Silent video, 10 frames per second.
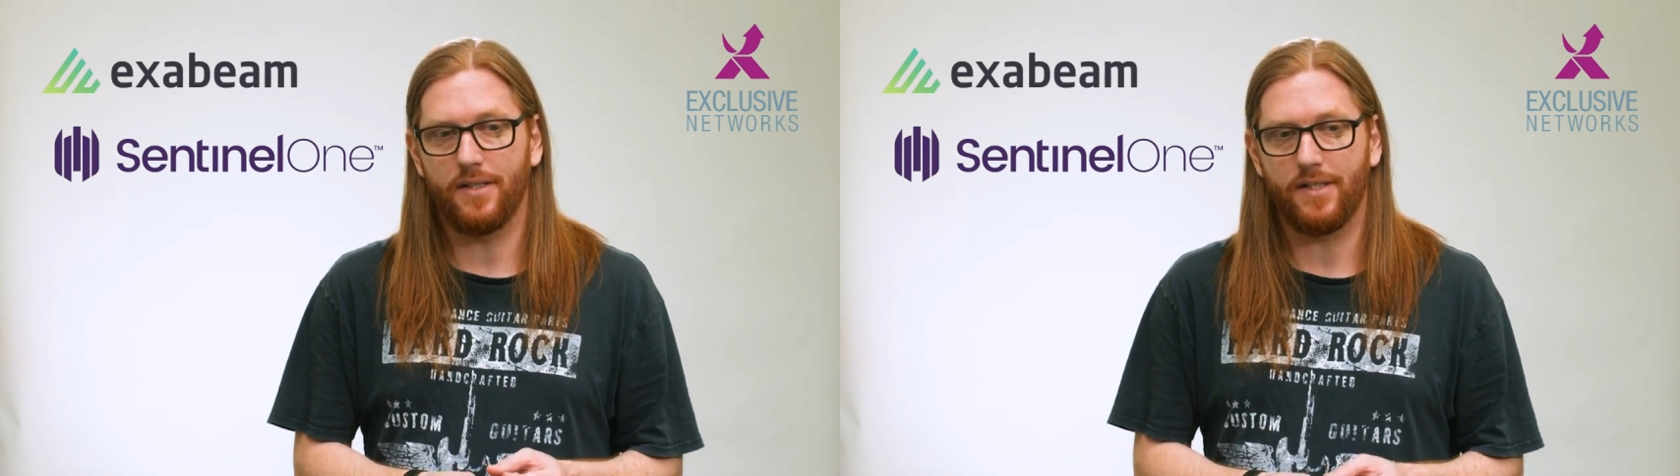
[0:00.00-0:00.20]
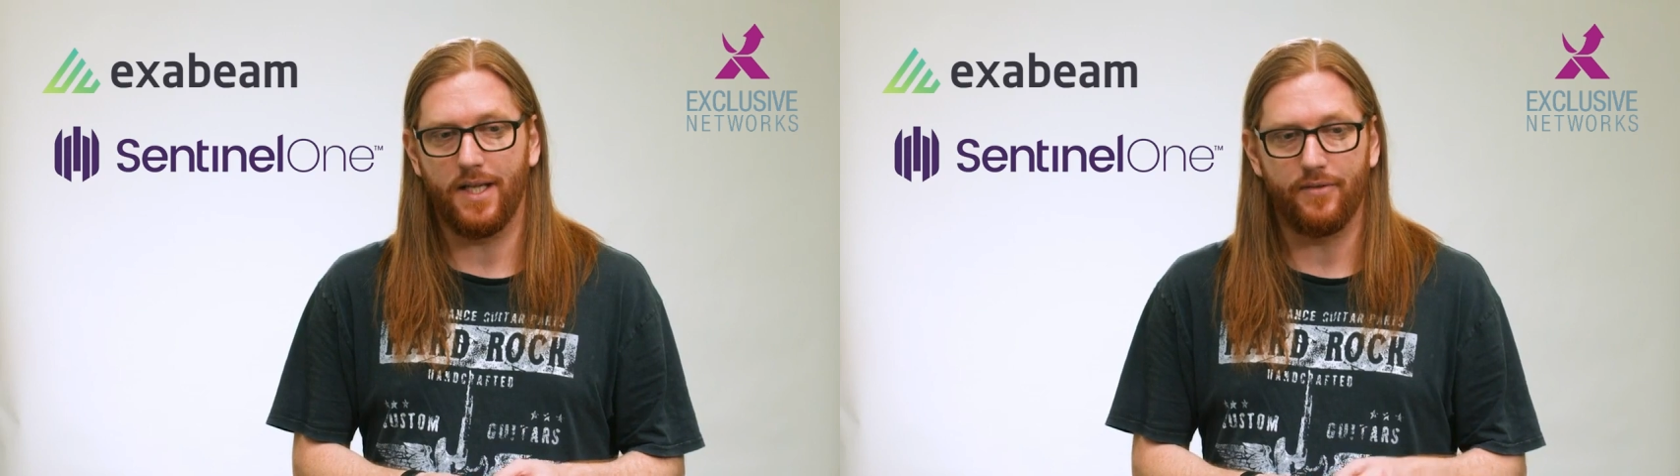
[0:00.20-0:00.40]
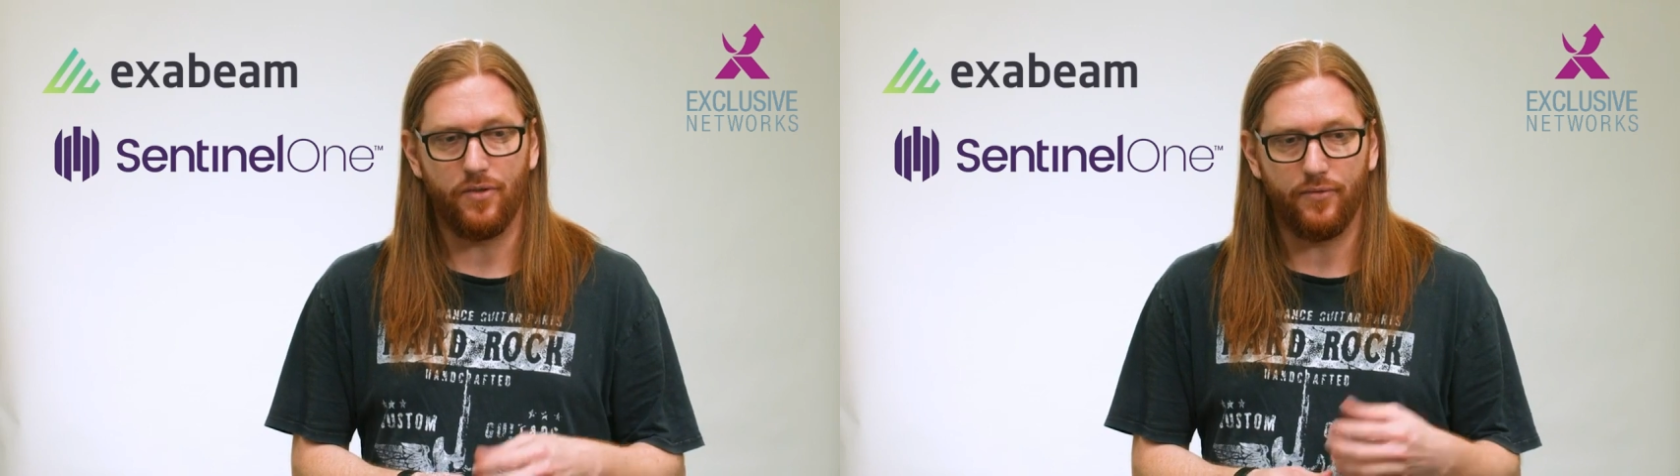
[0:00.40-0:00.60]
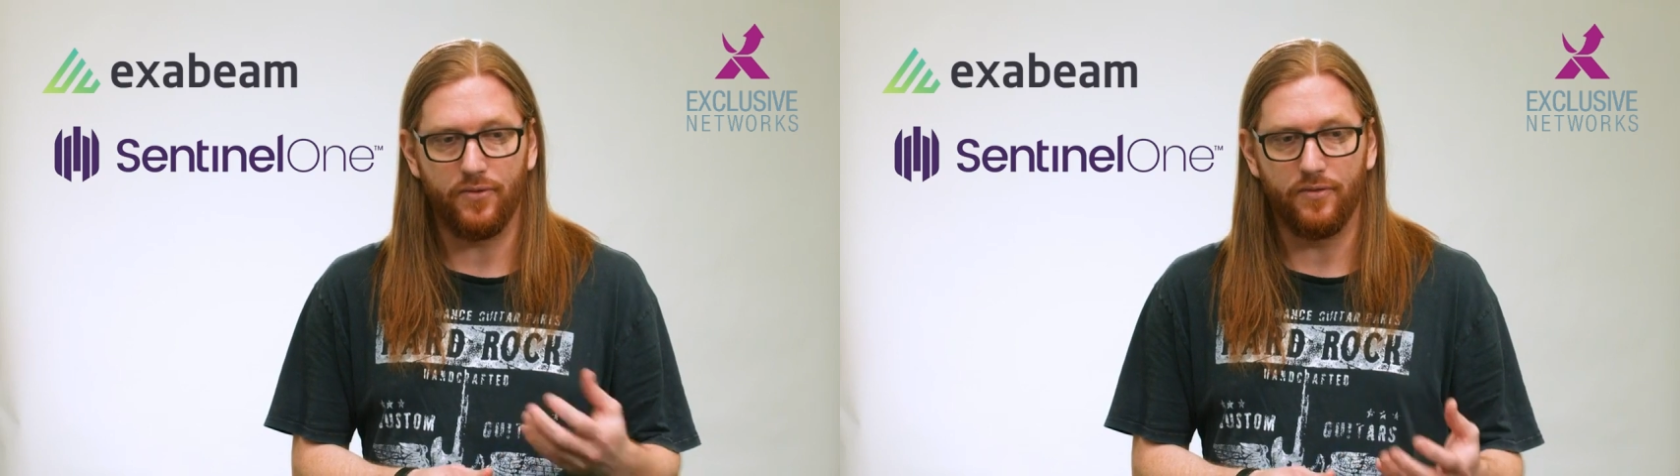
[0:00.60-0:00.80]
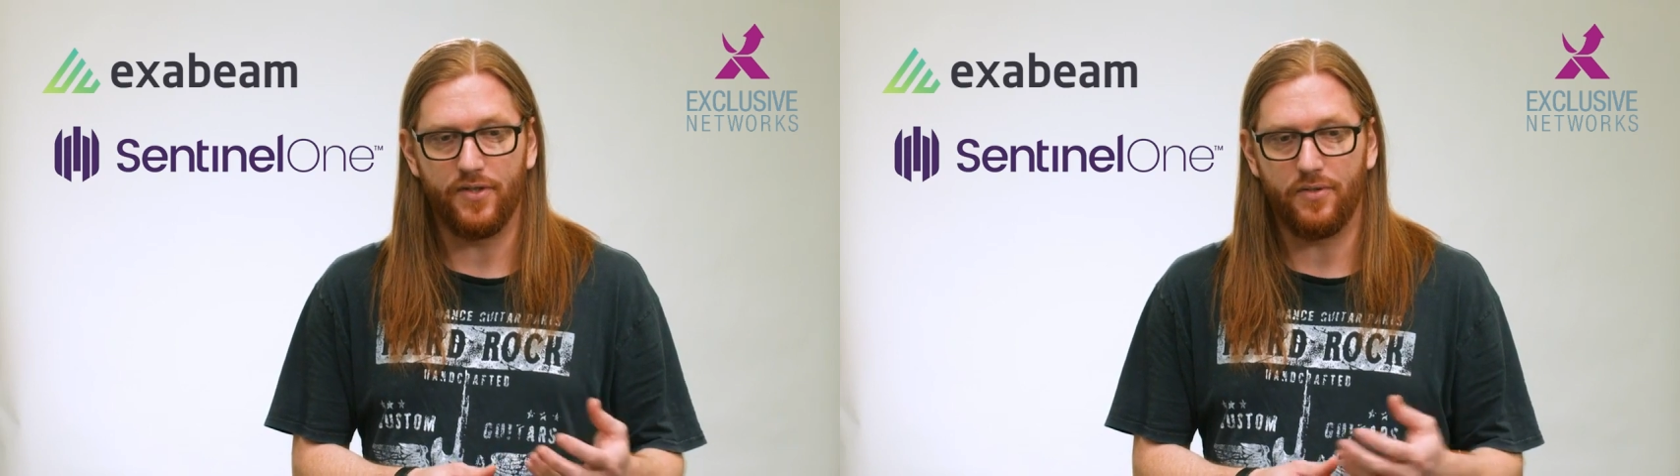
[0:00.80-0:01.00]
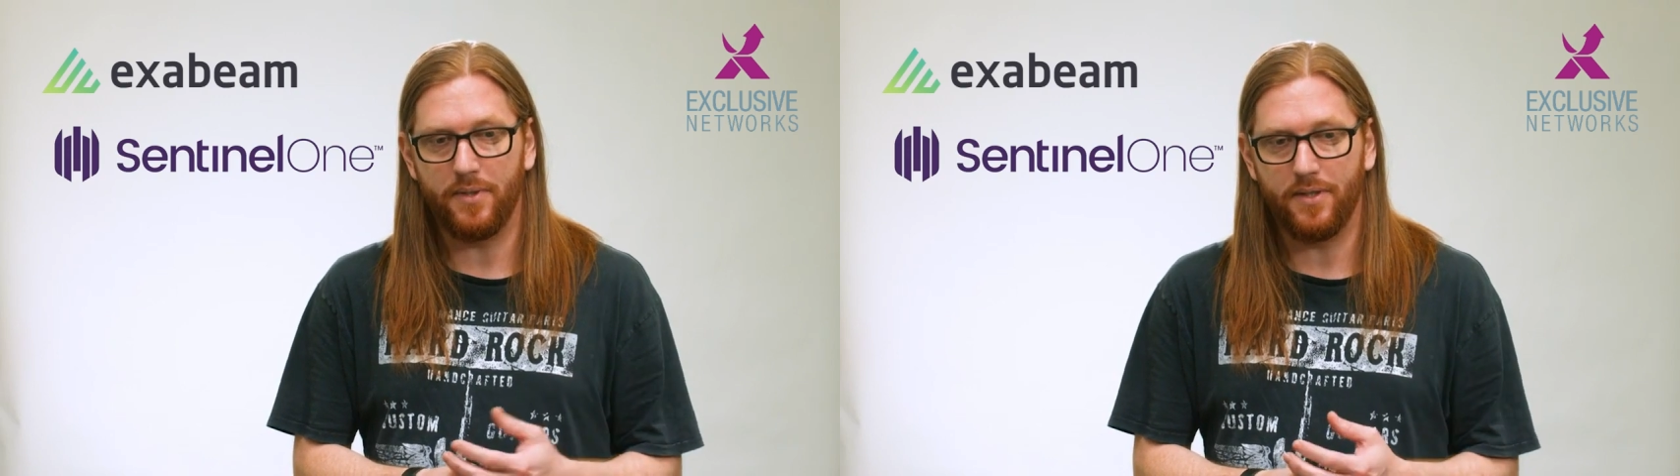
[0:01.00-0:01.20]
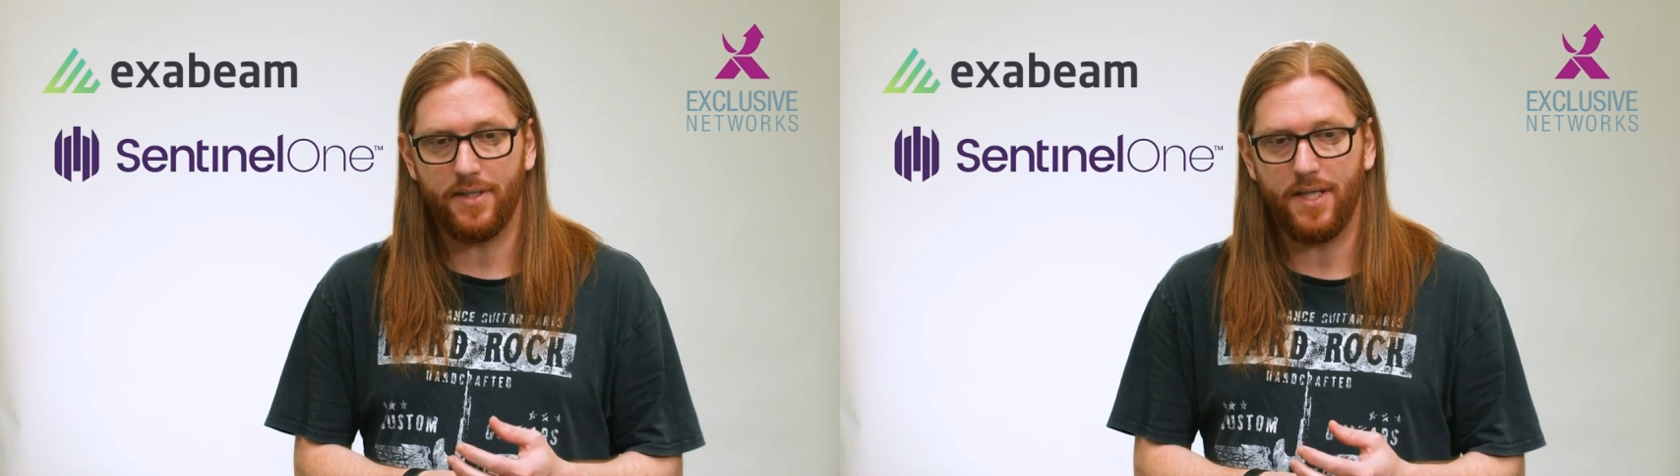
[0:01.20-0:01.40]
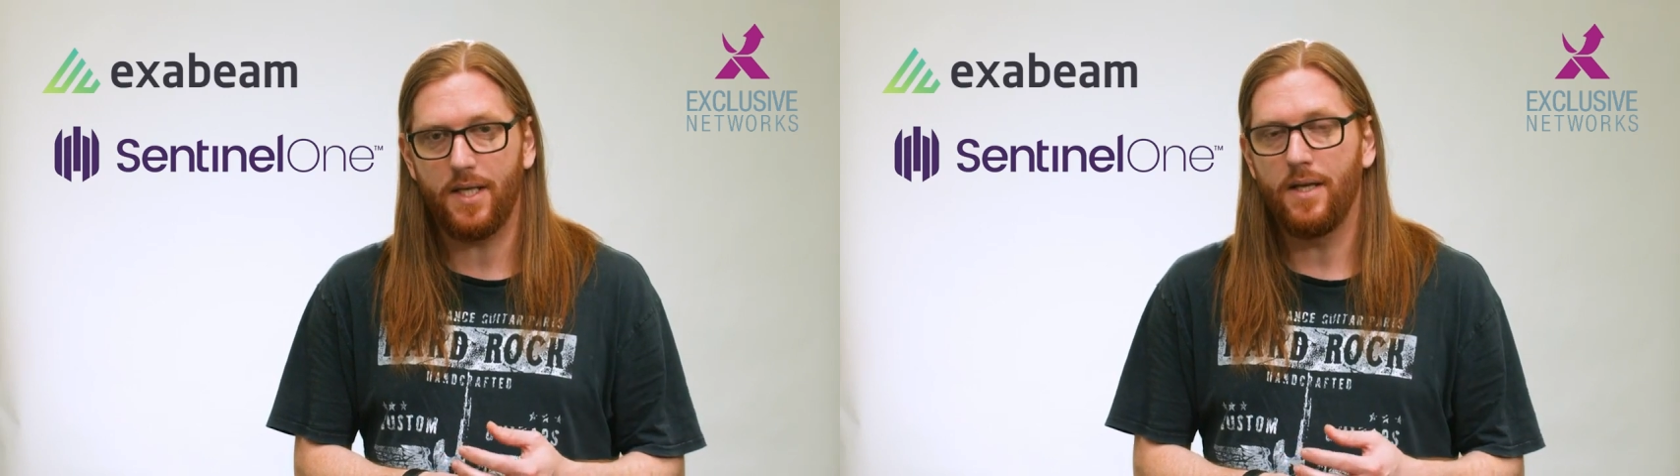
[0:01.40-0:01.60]
It gives you full
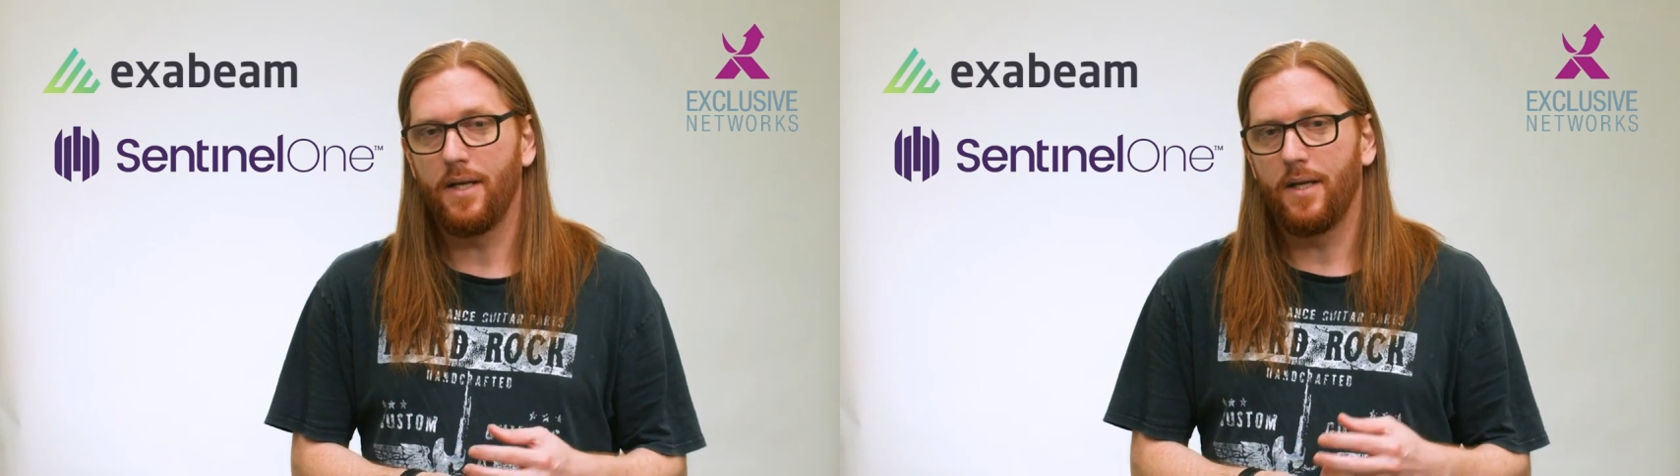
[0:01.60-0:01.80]
visibility,